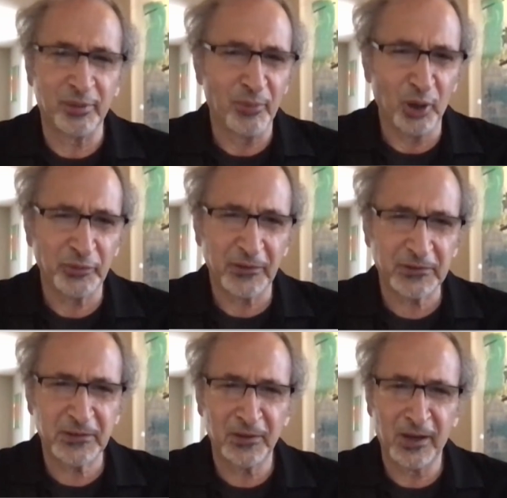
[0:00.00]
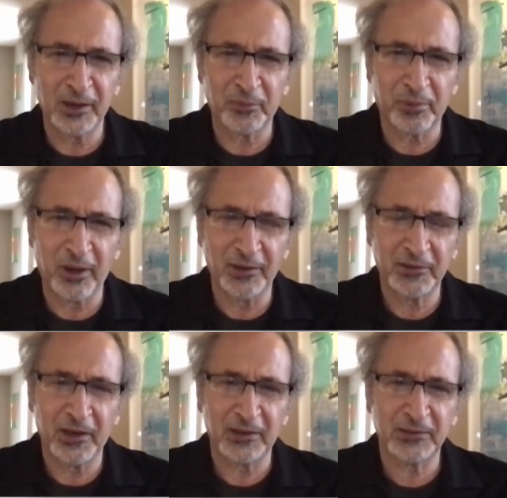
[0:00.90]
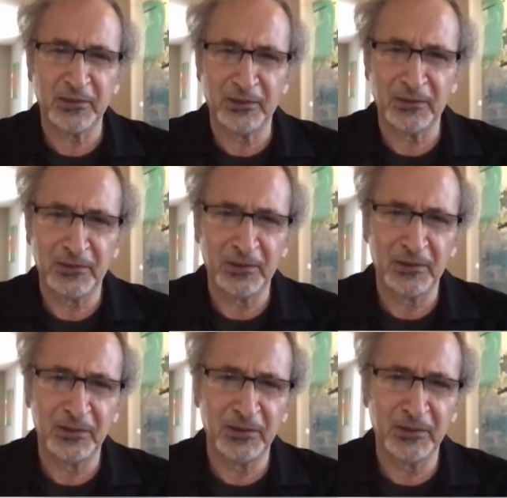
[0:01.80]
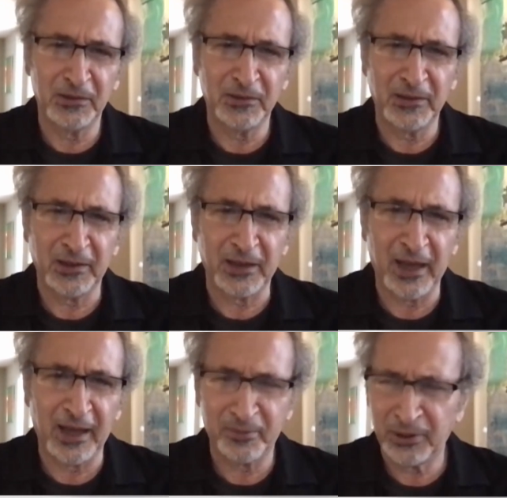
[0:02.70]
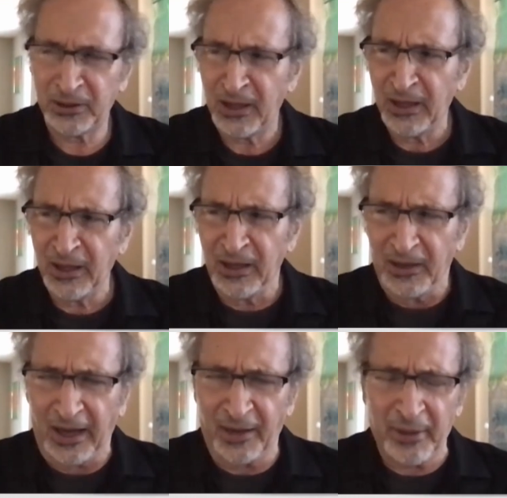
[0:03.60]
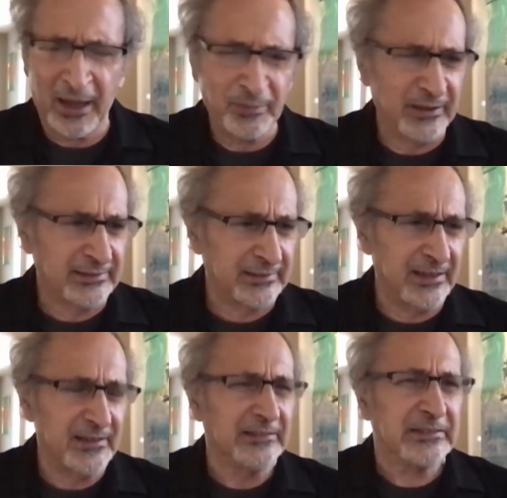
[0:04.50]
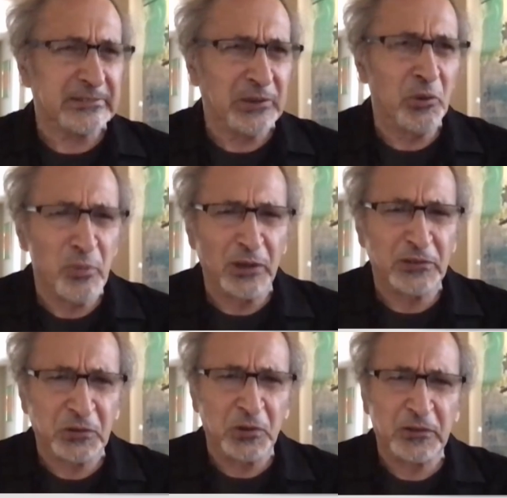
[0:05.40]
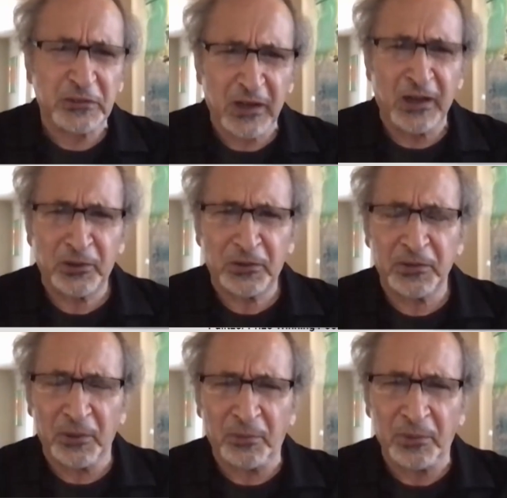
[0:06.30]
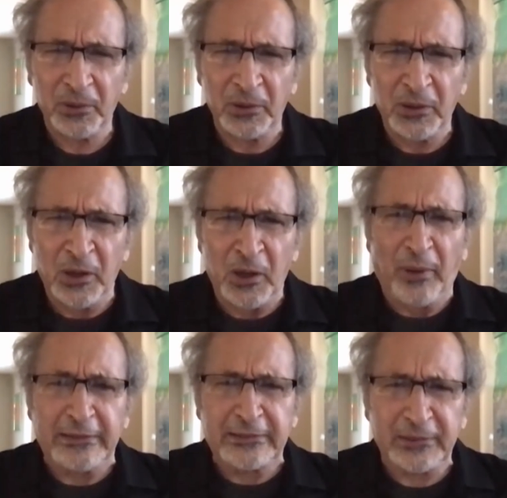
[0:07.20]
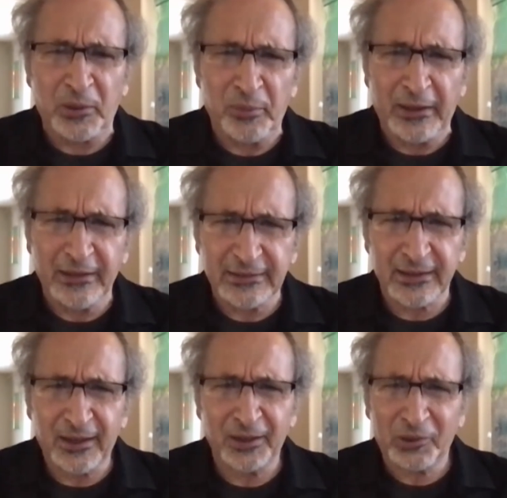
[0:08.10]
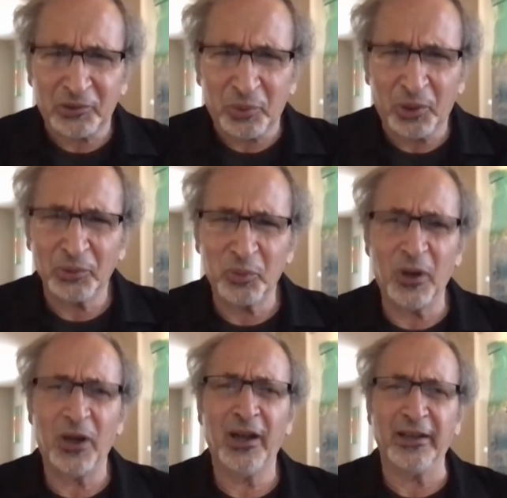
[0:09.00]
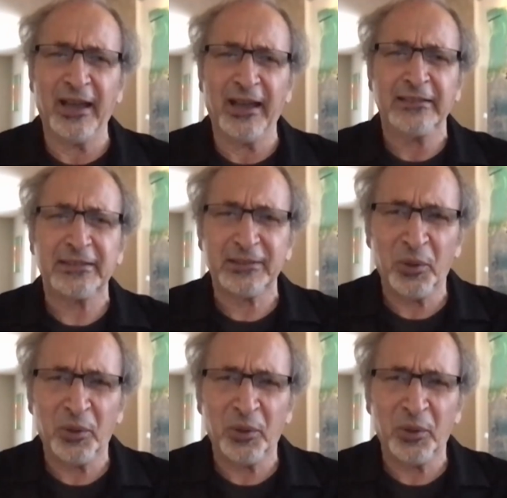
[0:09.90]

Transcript: promote this denial project in the academy. I'm happy to say that so much good scholarship by so many scholars worldwide has